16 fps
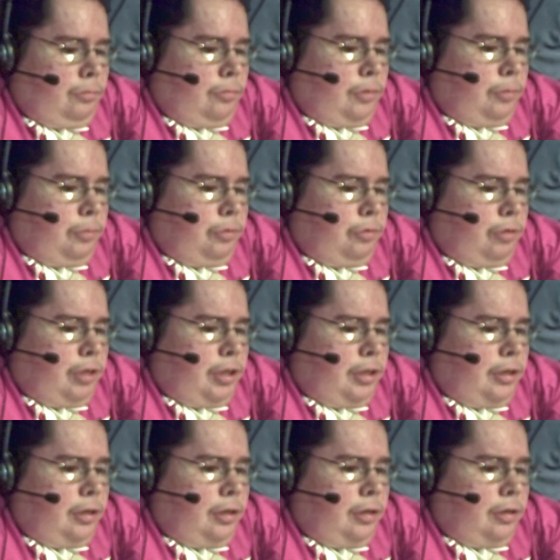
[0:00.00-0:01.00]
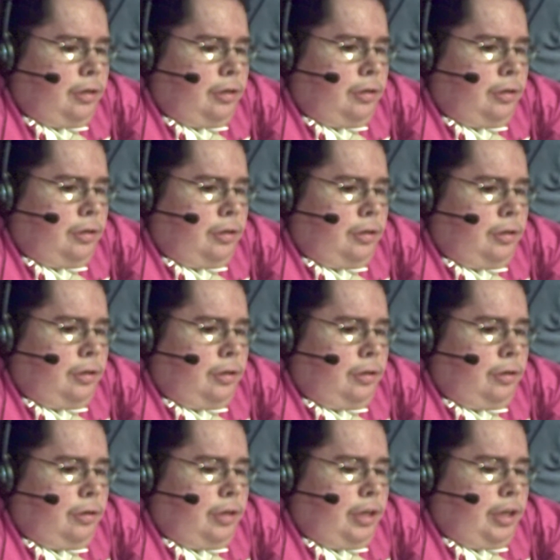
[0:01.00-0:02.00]
between
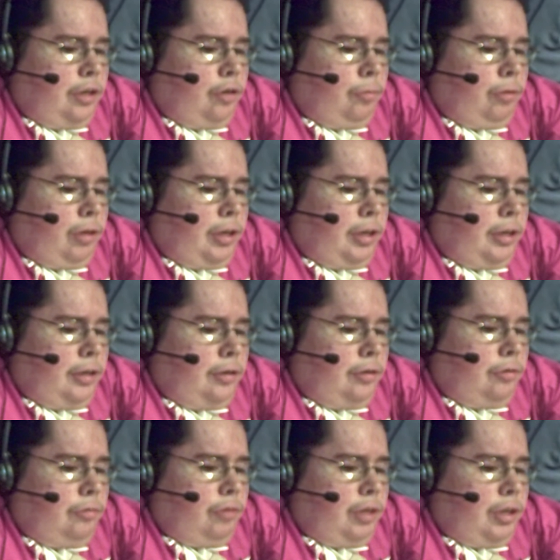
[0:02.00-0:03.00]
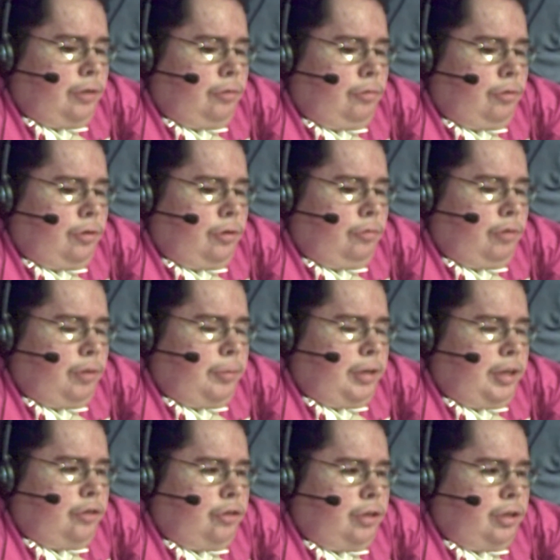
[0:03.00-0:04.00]
Daniel Bryan and Randy Orton, a
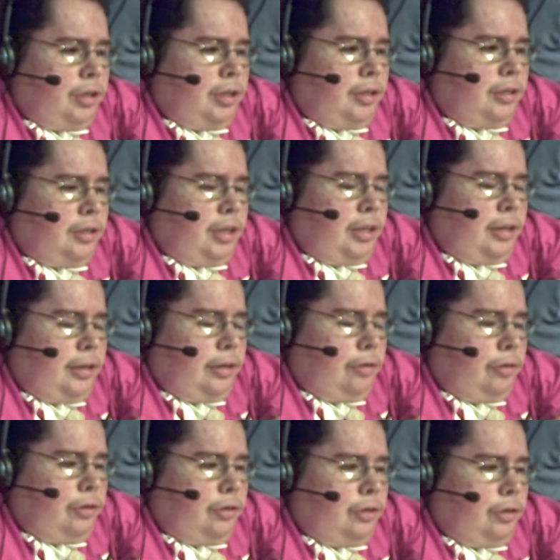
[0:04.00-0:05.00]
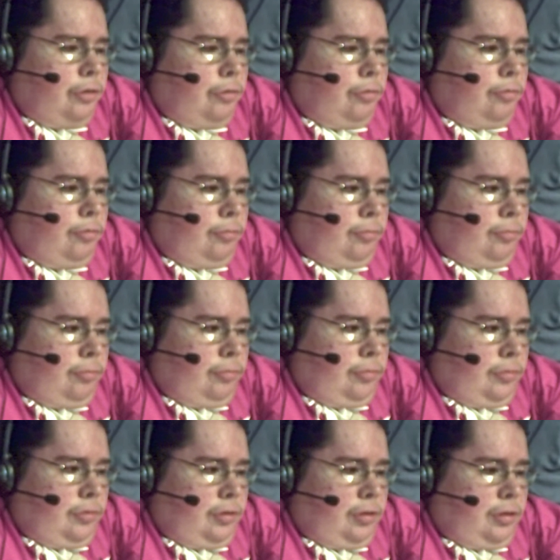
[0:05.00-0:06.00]
rematch inside Hell in a Cell.
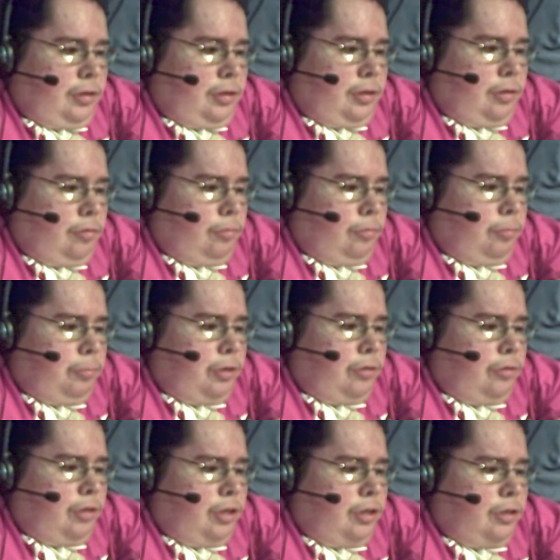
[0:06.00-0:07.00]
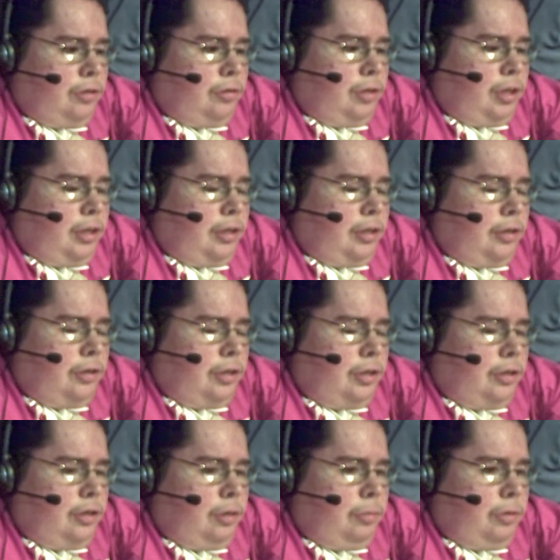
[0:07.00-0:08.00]
But this I didn't see
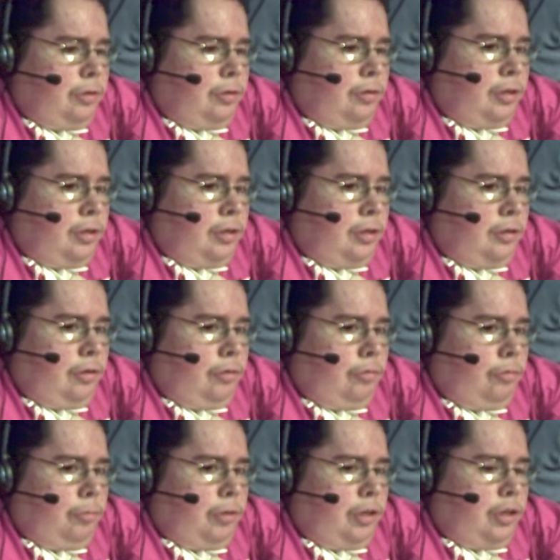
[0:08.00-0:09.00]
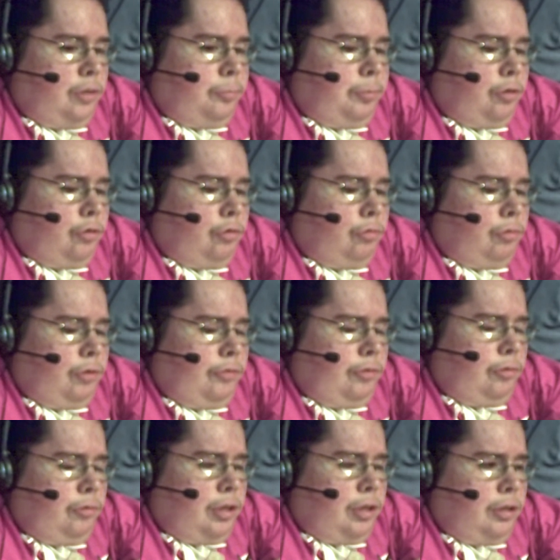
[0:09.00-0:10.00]
coming. There will be a special
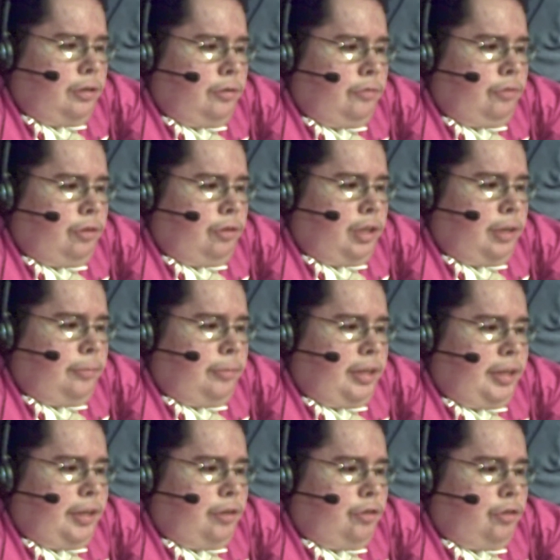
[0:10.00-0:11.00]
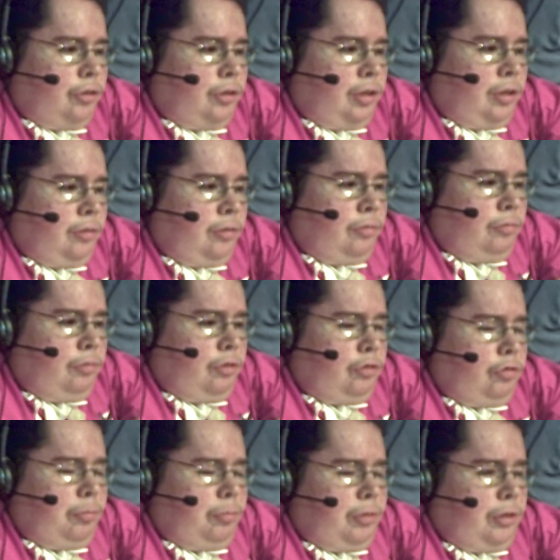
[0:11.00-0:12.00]
referee for that match, which
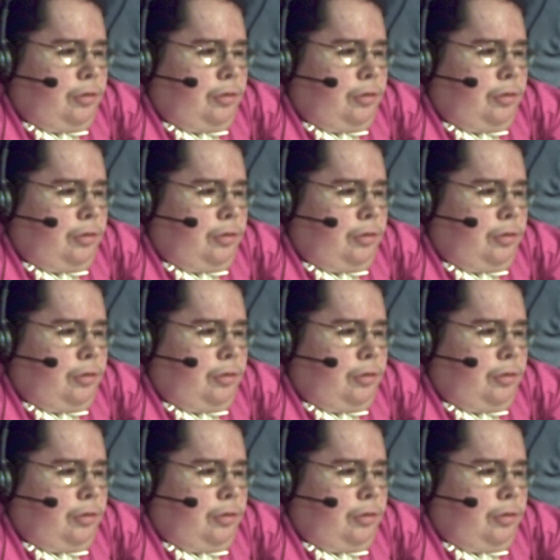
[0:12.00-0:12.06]
will be